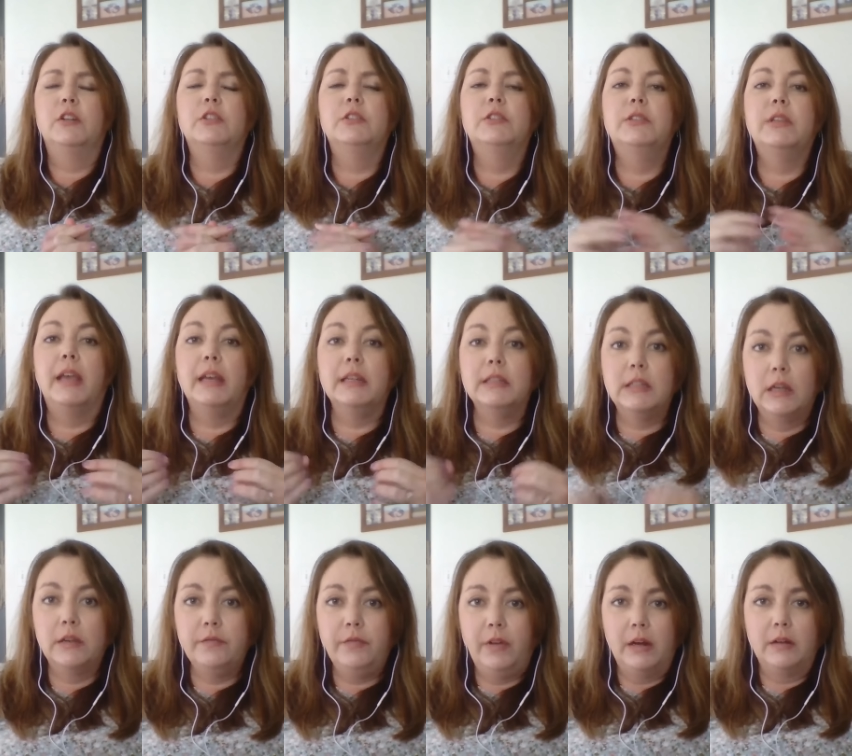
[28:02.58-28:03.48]
there's
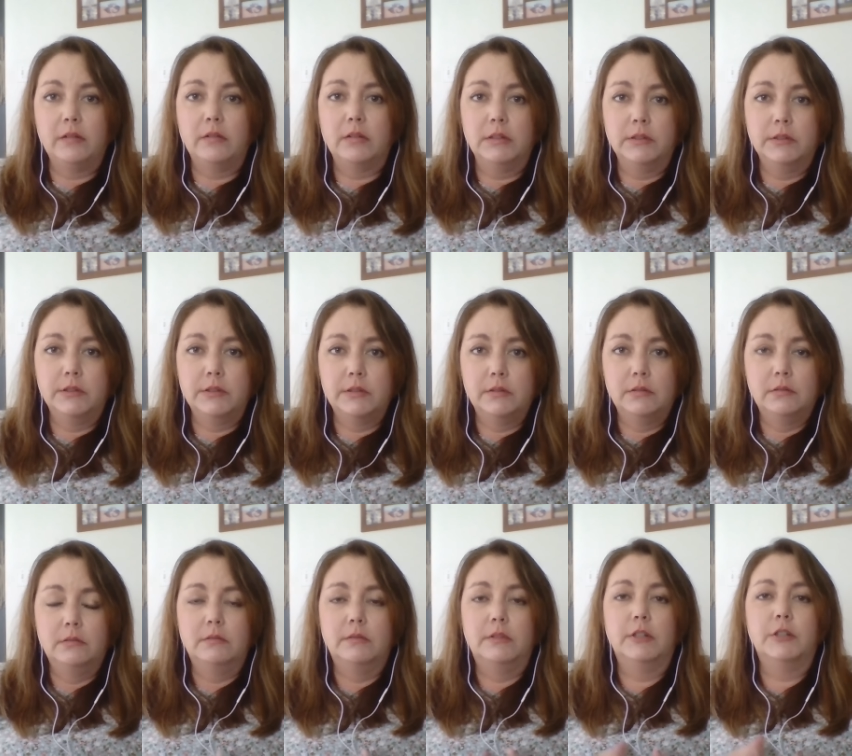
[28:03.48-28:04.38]

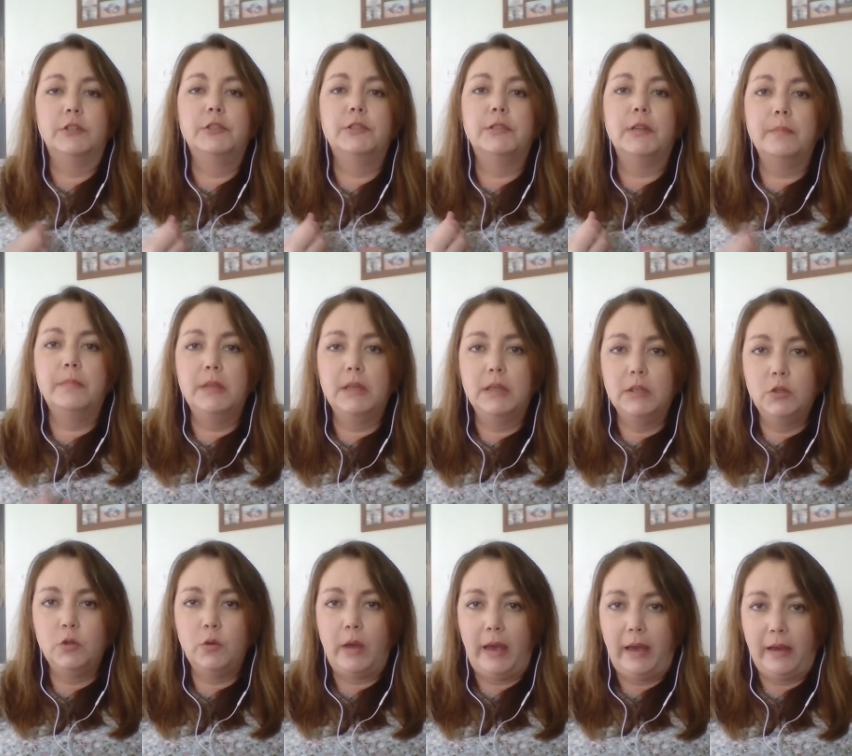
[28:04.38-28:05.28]
antivirals. There's
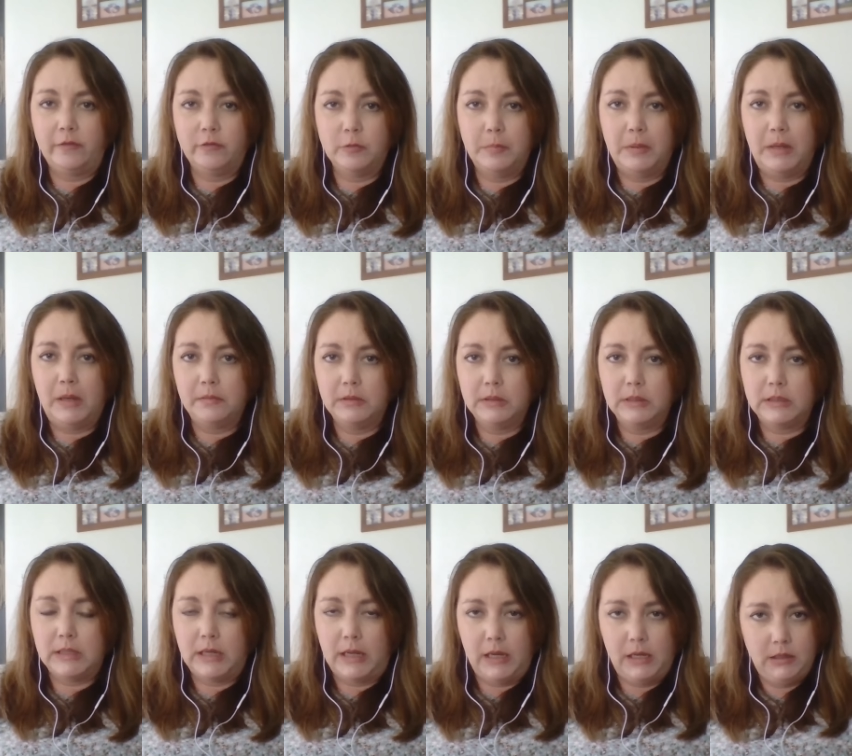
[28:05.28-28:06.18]
something you have to be able
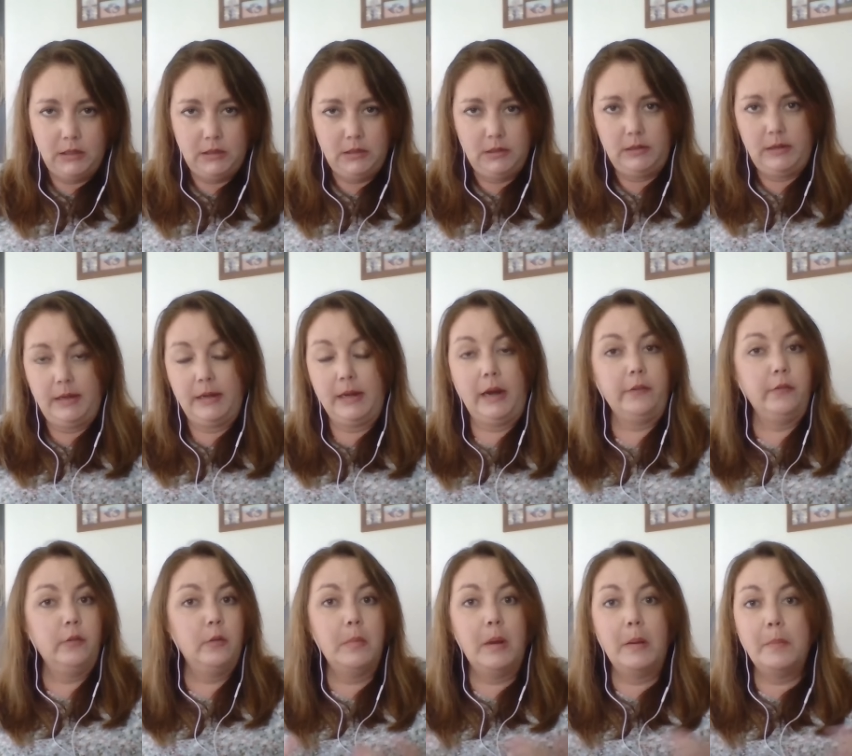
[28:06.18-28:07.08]
to take. And
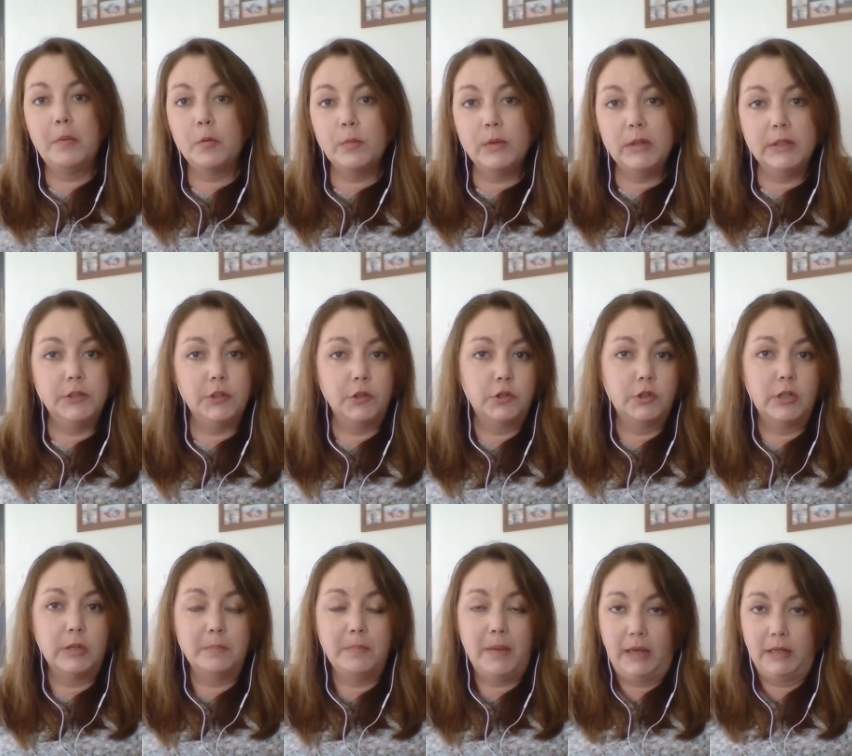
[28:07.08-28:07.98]
I remember
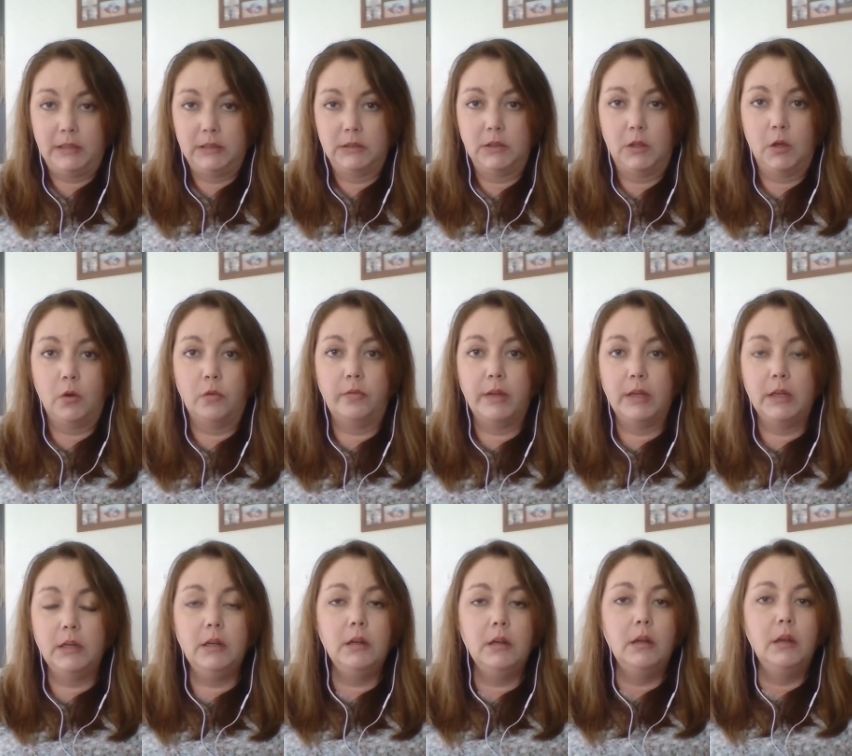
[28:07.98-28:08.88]
researching
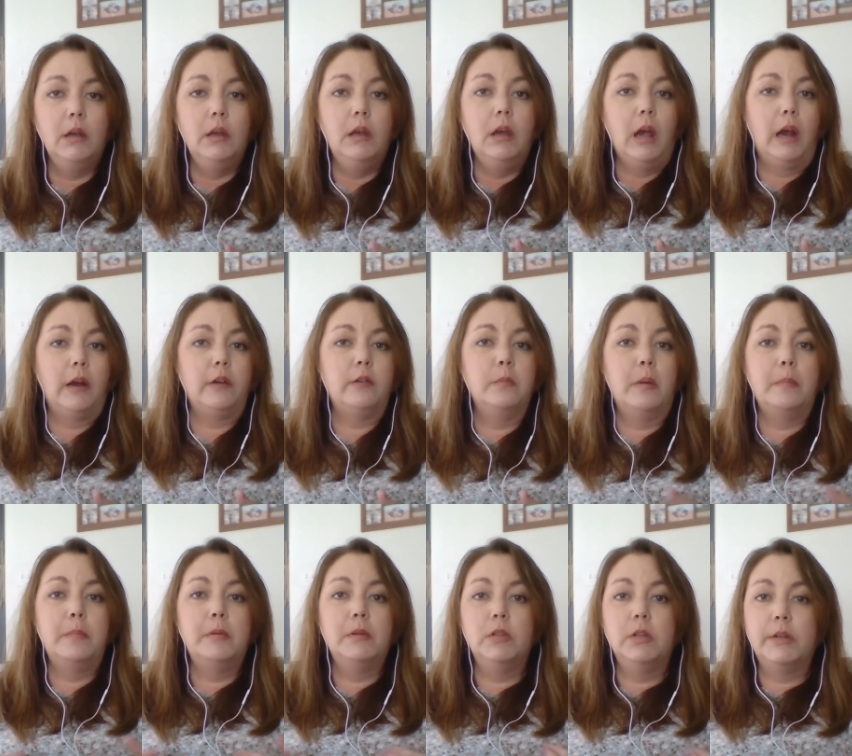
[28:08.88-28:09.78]
Paxlovid. I
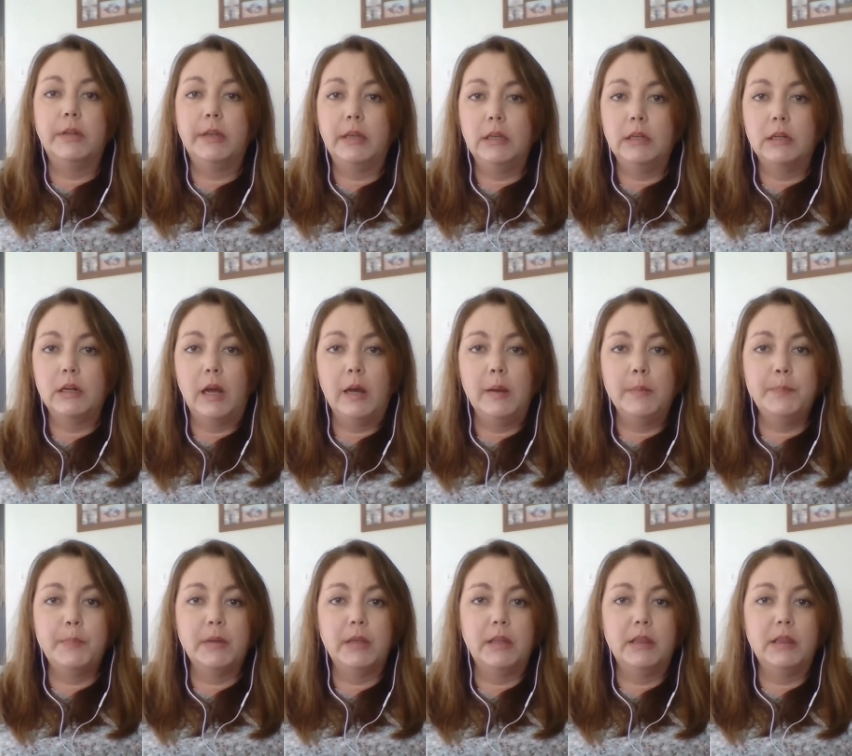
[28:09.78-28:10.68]
remember looking it
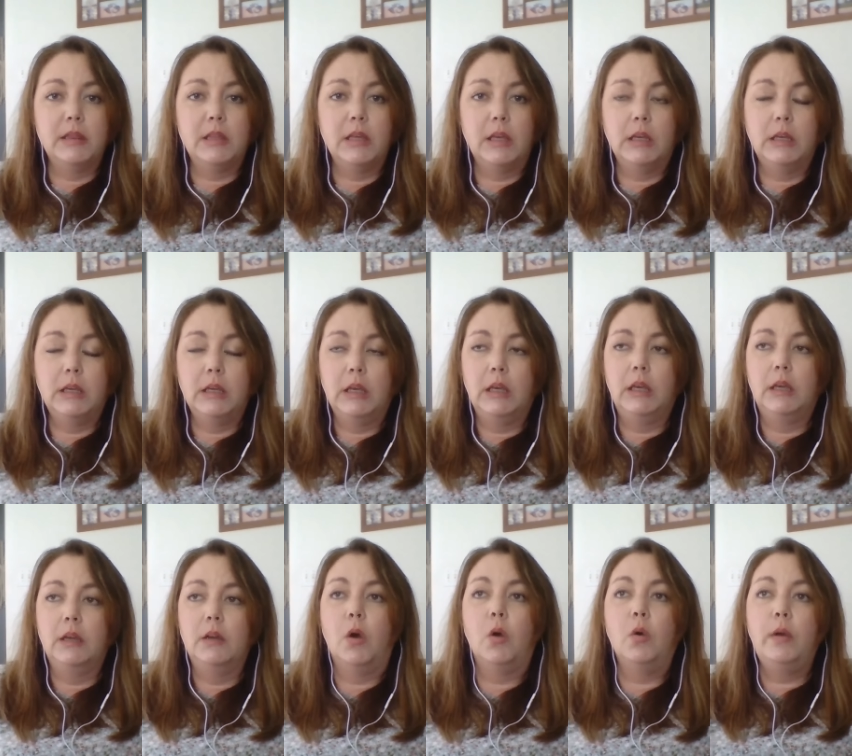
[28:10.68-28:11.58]
up and
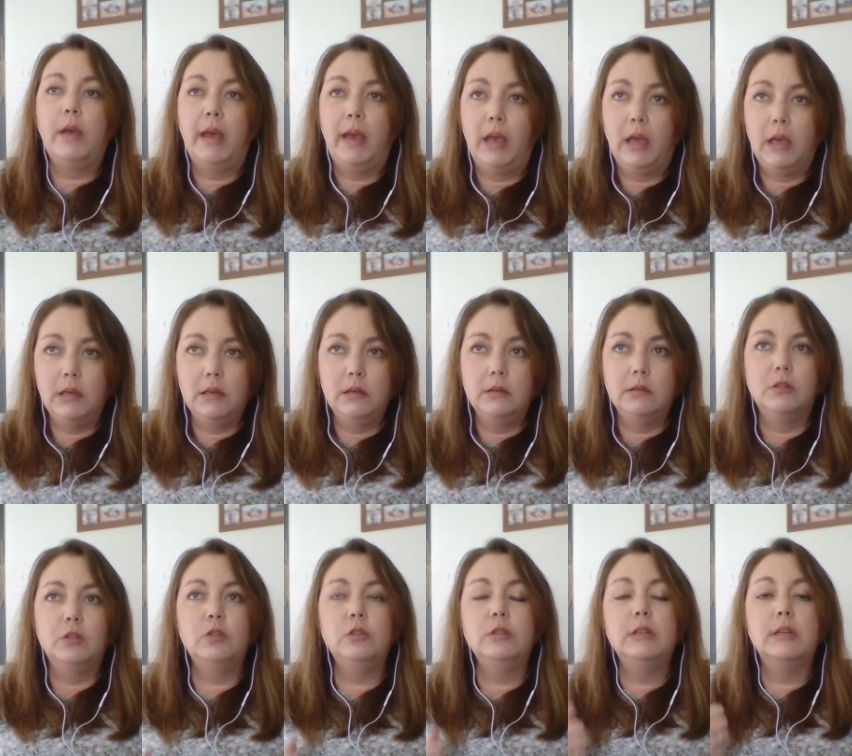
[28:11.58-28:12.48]
thinking, okay,
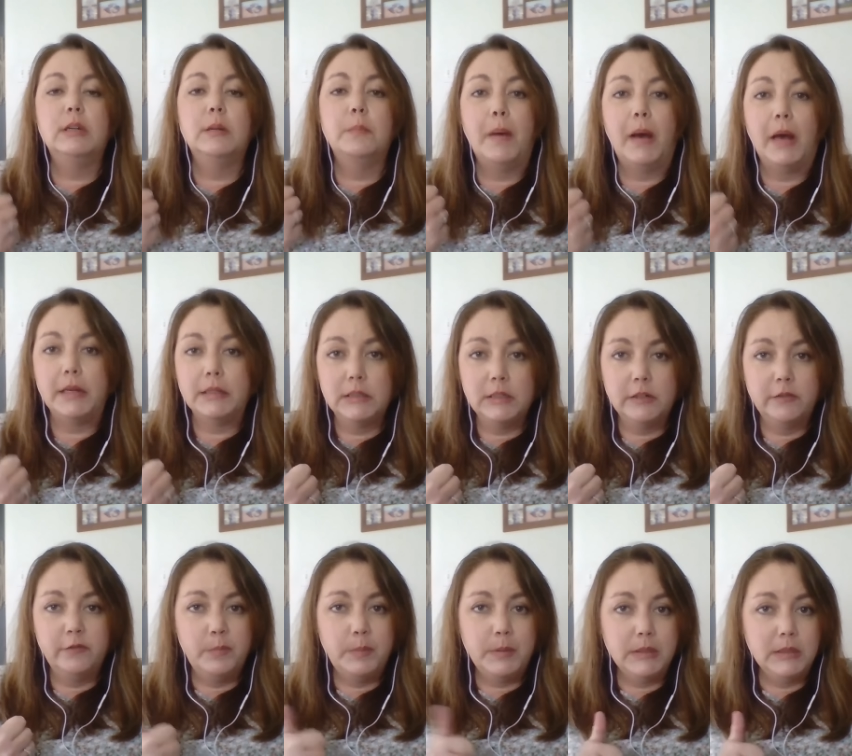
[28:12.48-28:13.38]
you need a
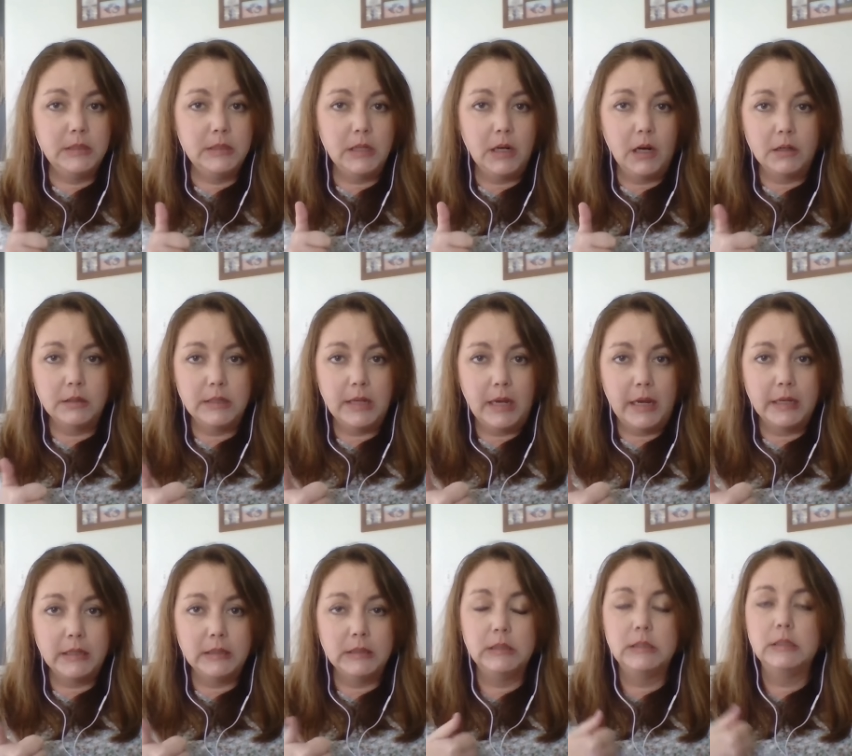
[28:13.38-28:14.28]
positive PCR
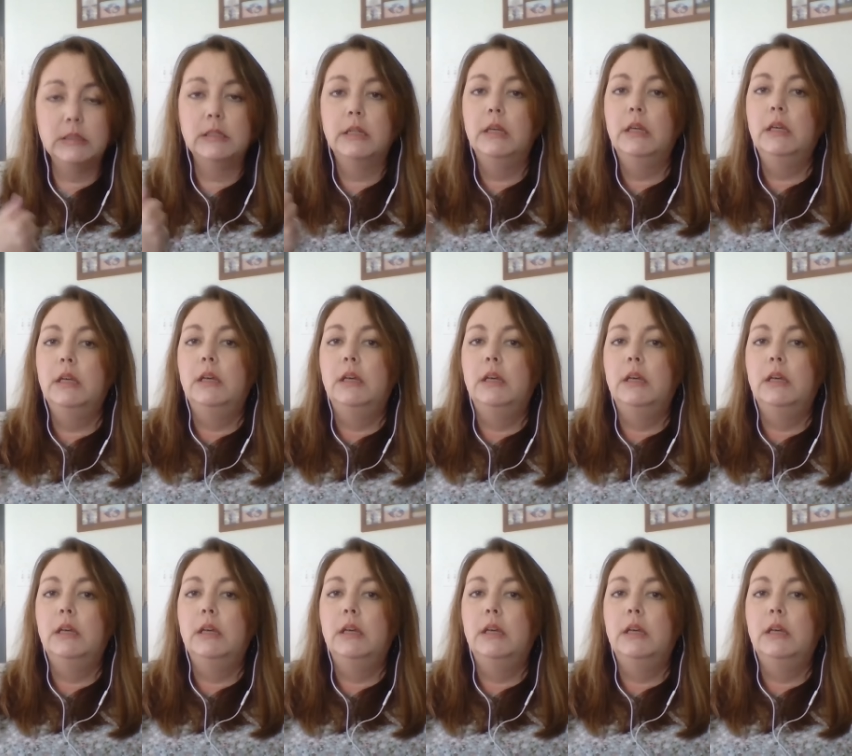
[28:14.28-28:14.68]
test